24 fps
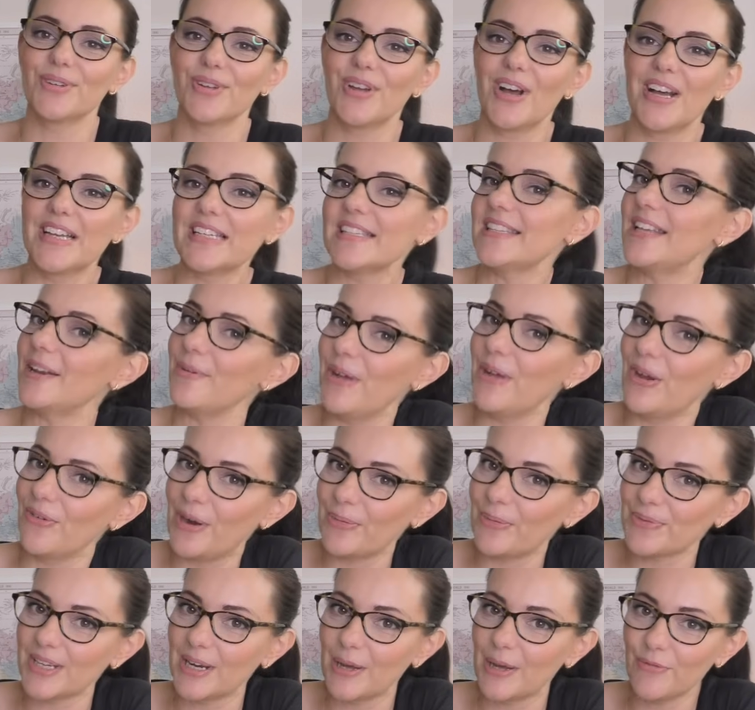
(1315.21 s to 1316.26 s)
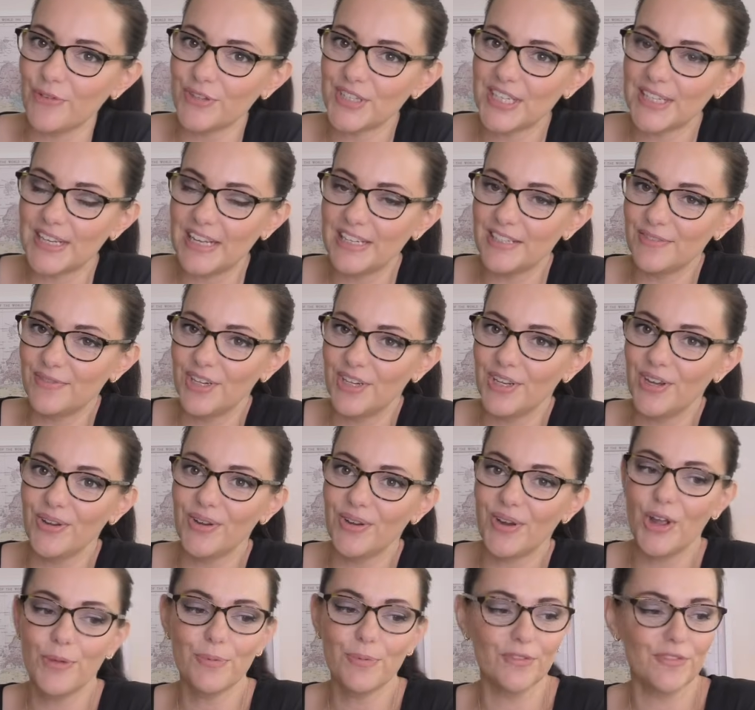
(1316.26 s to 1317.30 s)
guys, that about wraps it up for today's video.
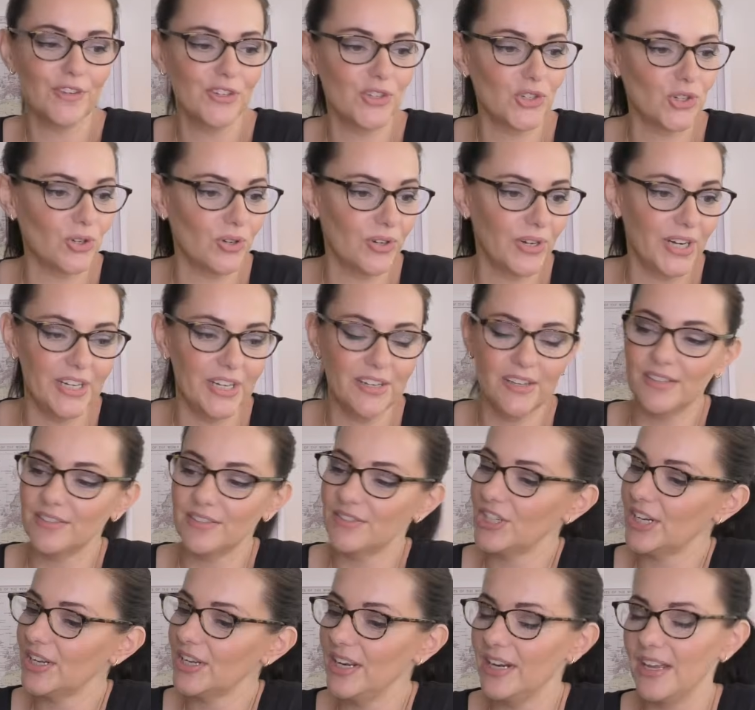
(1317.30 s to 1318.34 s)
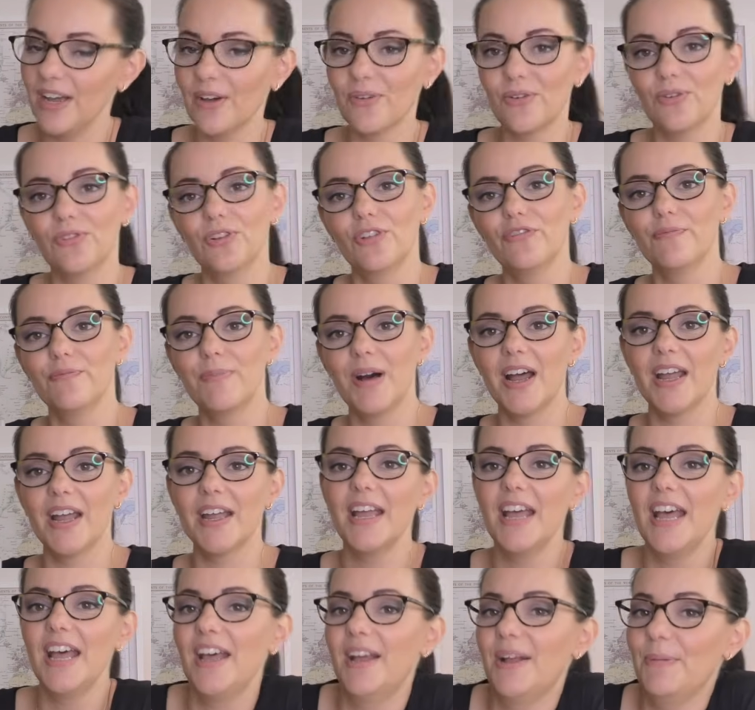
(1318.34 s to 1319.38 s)
I hope you've enjoyed checking out all of my
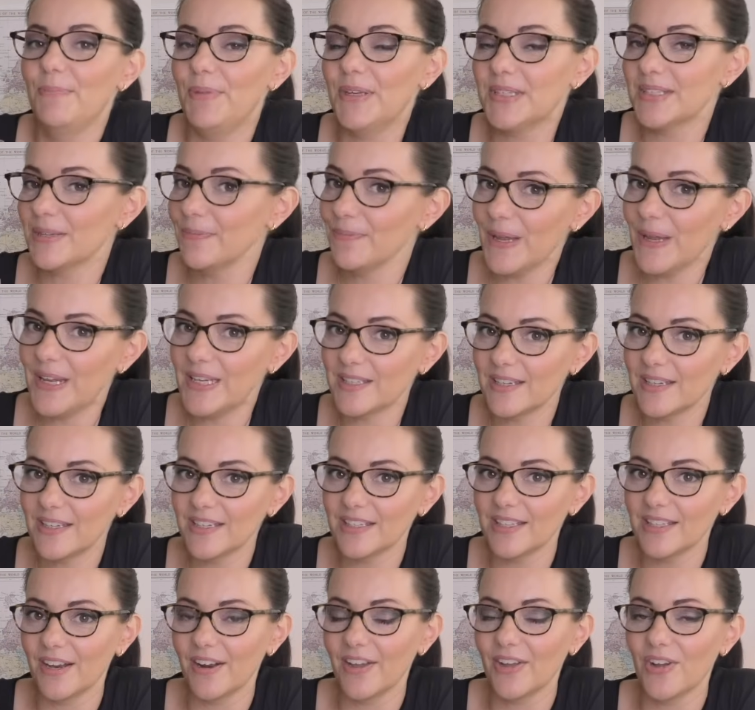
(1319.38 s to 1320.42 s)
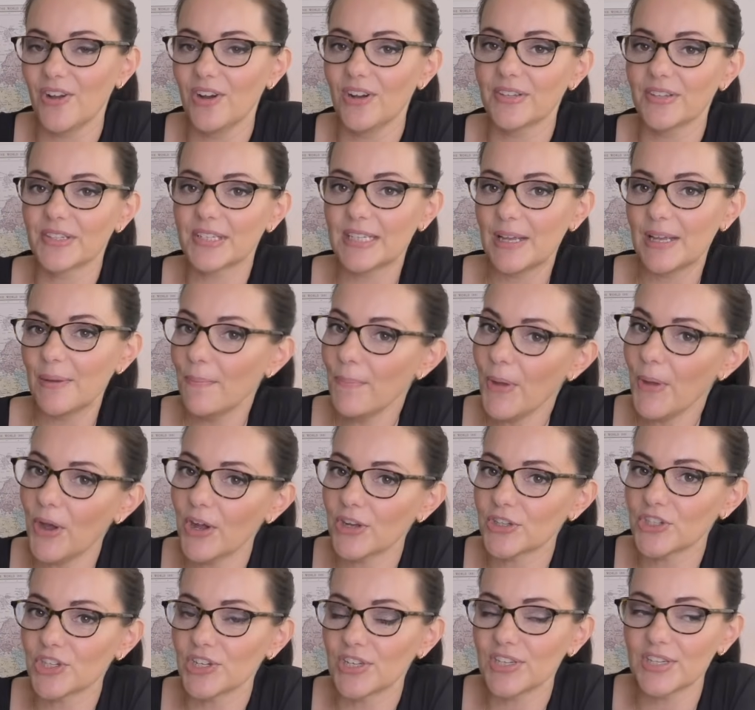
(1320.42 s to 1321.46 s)
bits and pieces that I got, some
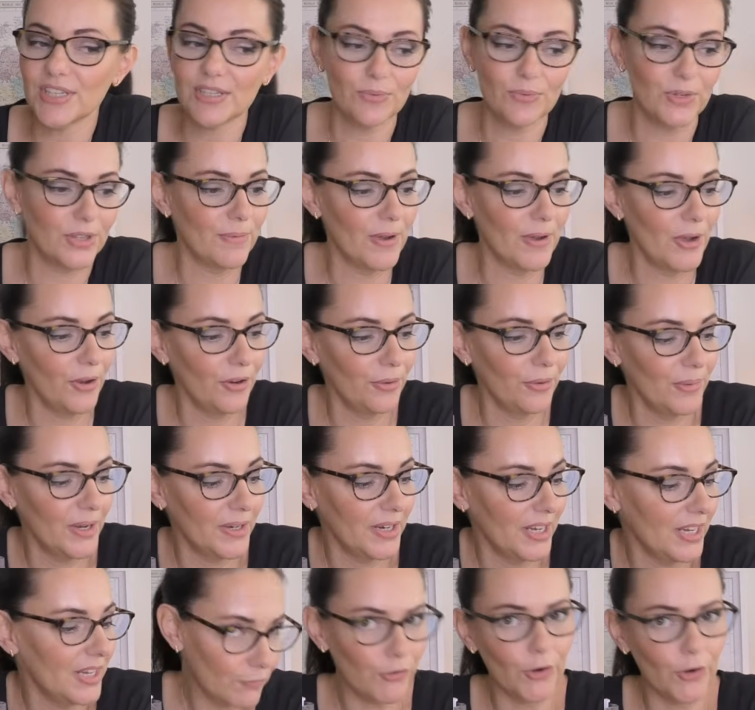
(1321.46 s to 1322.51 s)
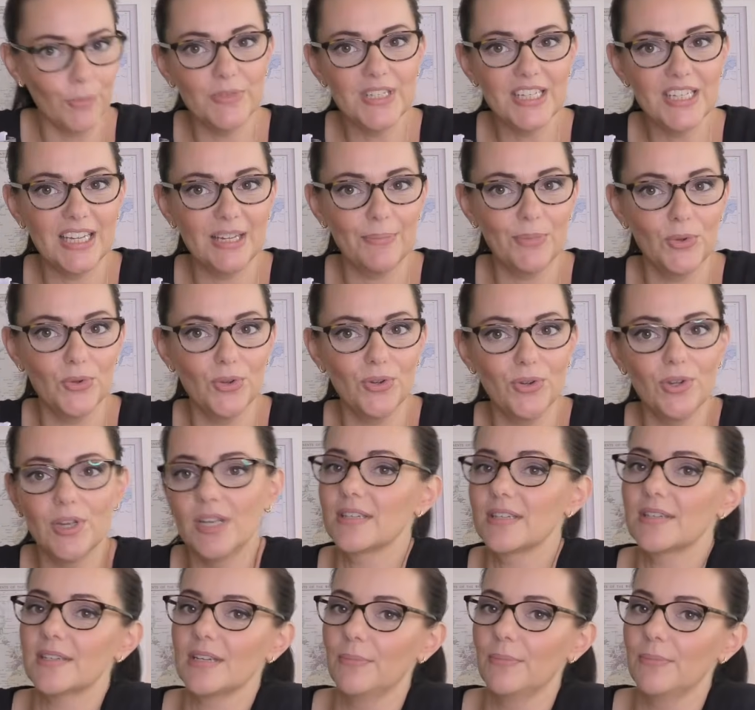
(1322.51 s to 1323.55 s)
purchased with my own money from TEMU,
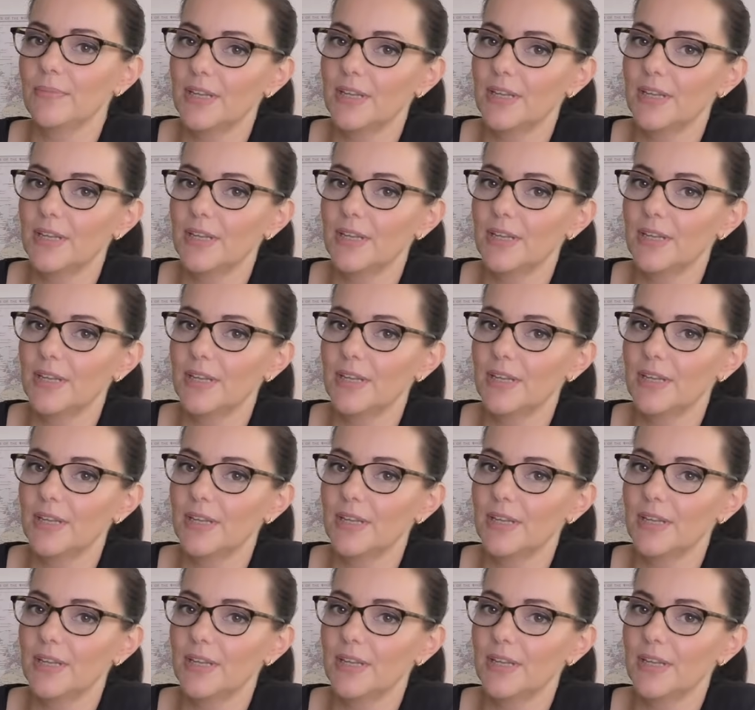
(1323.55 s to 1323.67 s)
some